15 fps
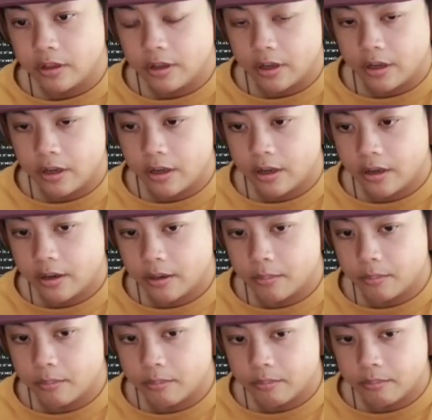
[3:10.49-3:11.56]

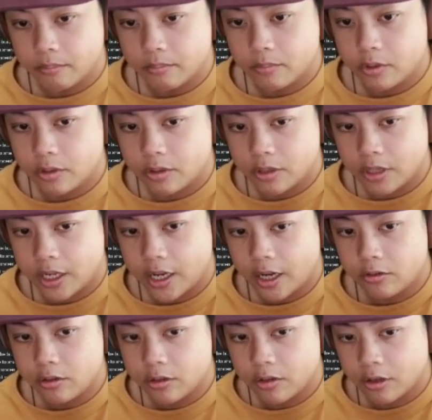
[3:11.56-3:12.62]
to
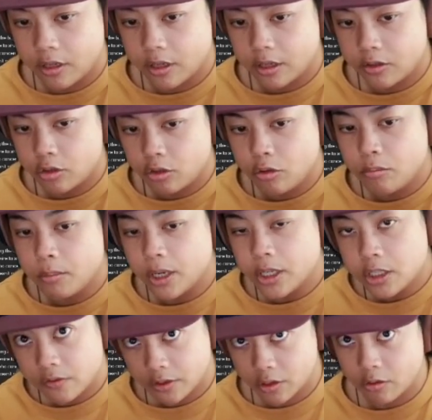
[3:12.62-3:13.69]
counter too
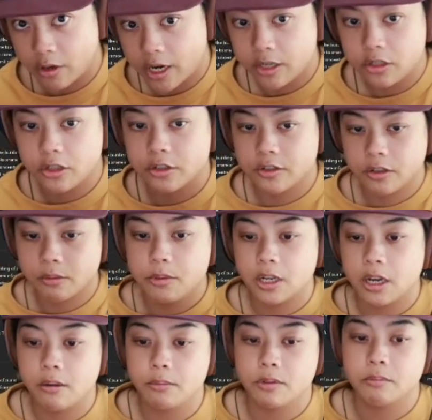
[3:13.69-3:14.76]
much of a crash, because
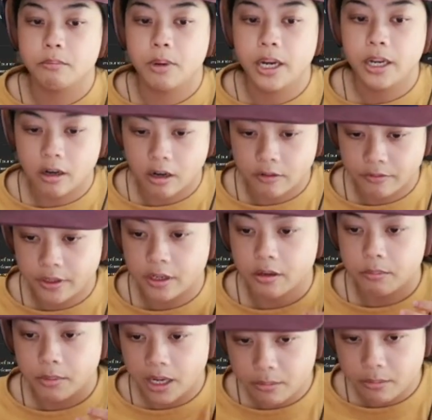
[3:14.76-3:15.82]
sometimes my coffee
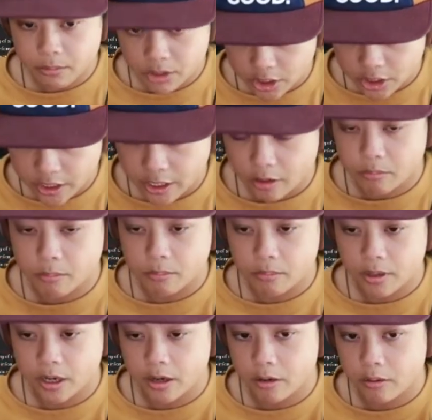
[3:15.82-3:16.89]
on my machine,
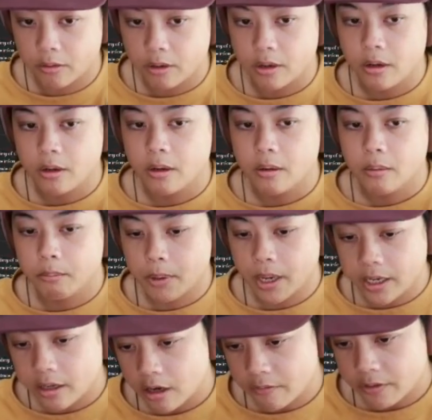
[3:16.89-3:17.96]
how my
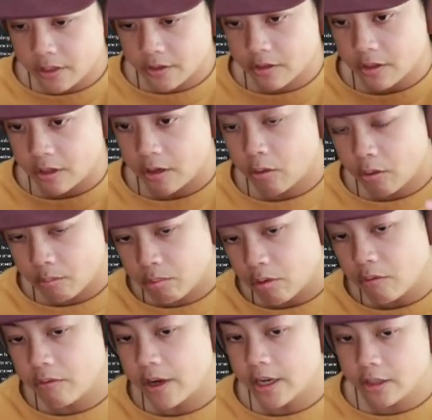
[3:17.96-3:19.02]
coffees or
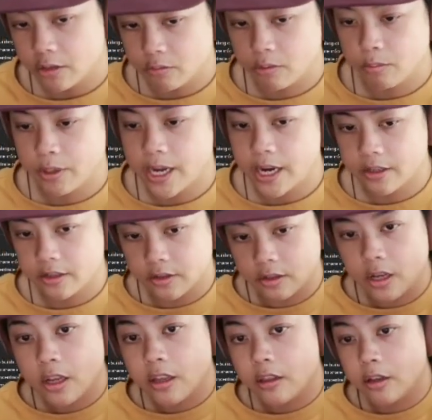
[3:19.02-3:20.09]
profiles will react is
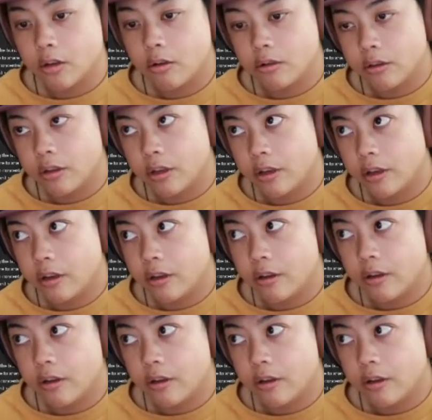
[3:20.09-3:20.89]
the